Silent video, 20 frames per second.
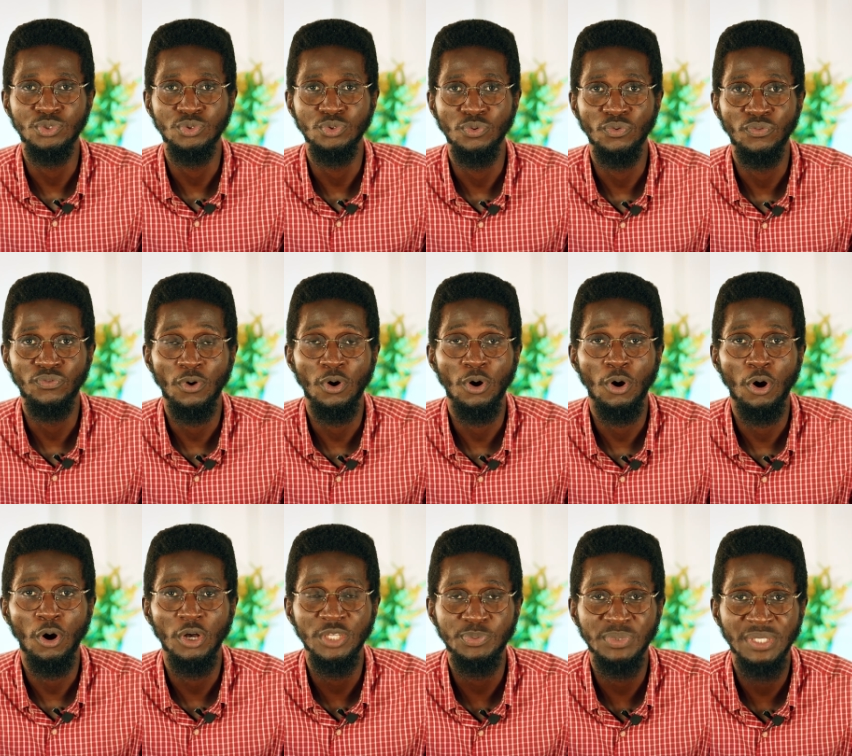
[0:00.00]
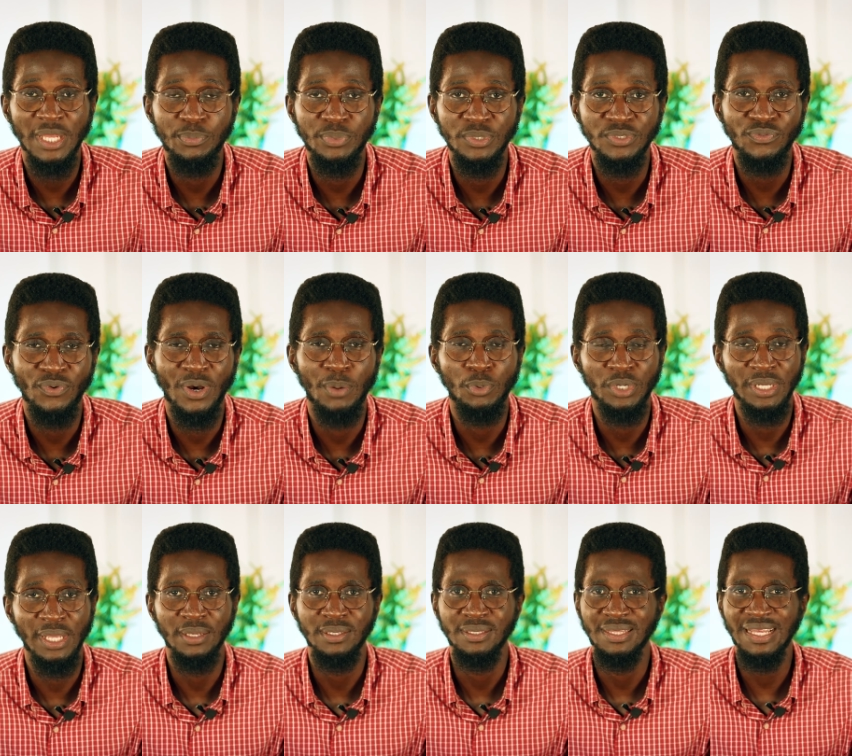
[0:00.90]
to, for hospital bills for her
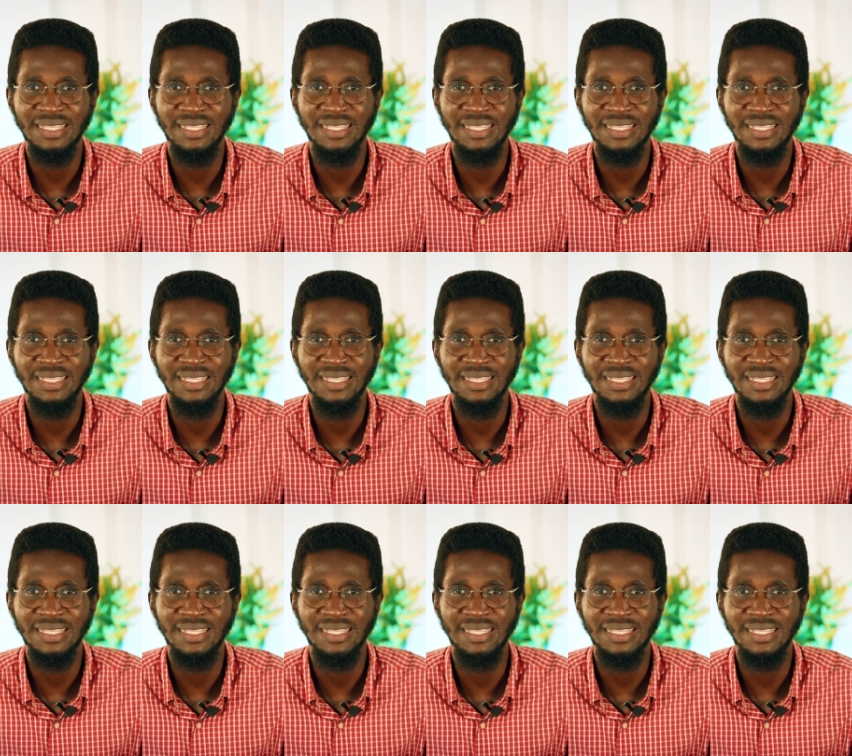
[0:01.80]
mother.